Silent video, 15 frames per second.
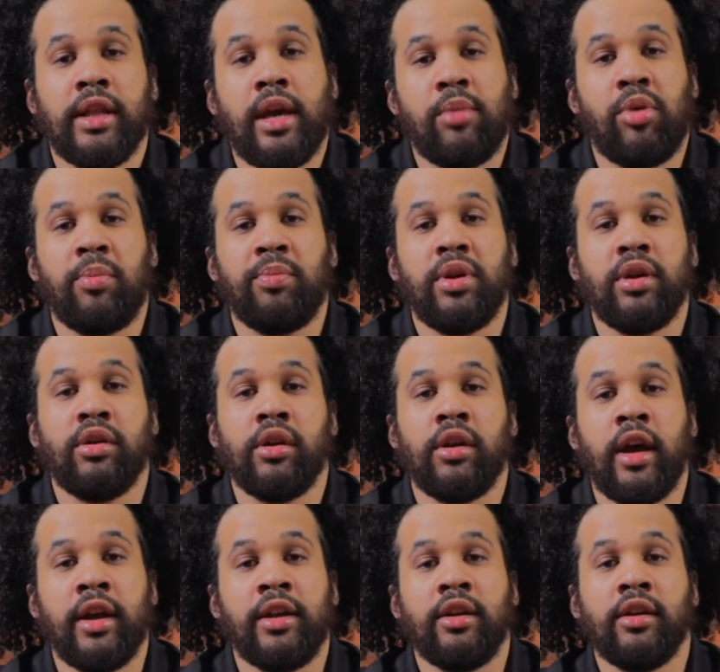that might be a good
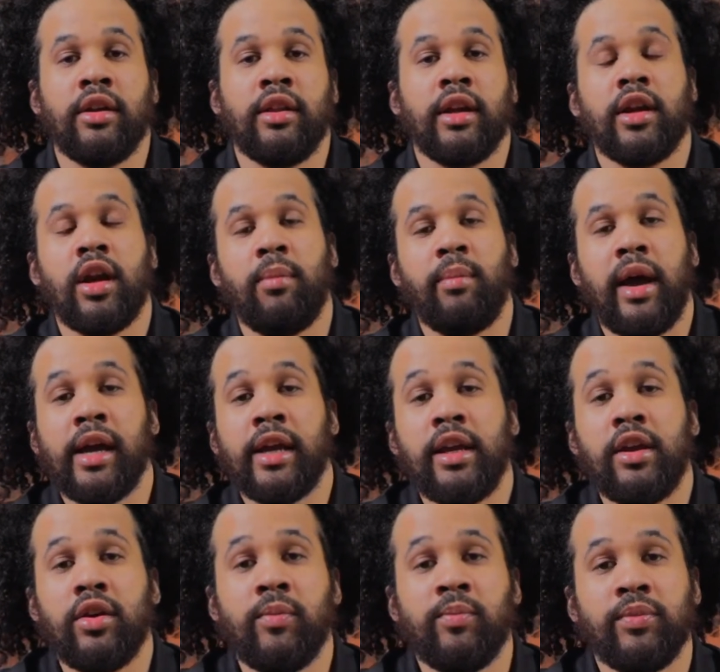idea, and then come back
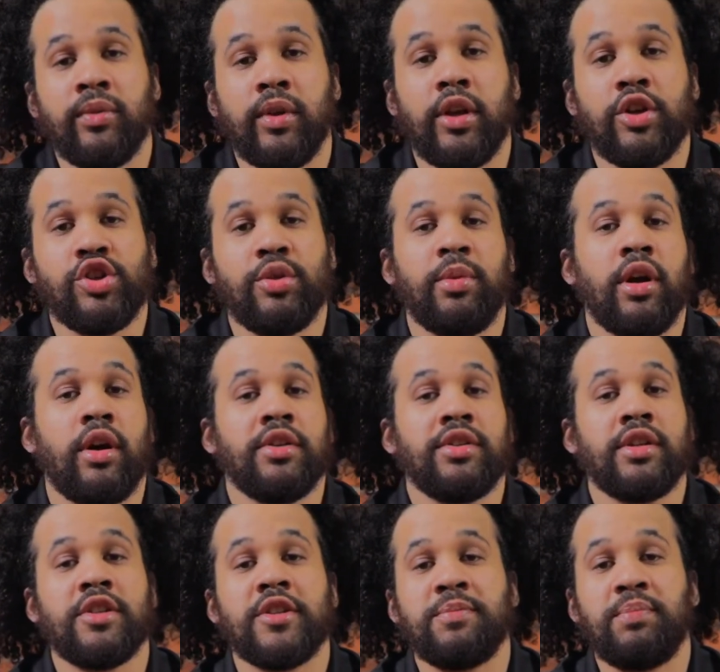here, and you should be all
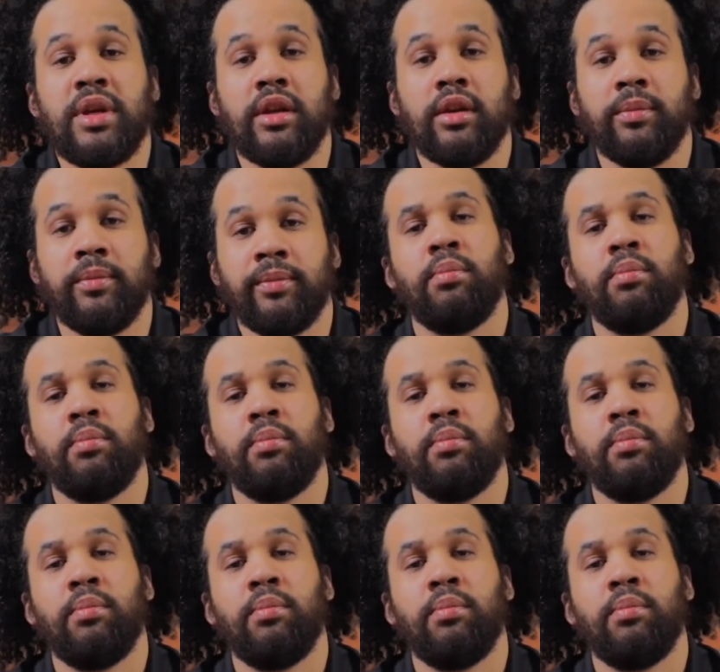set to speed.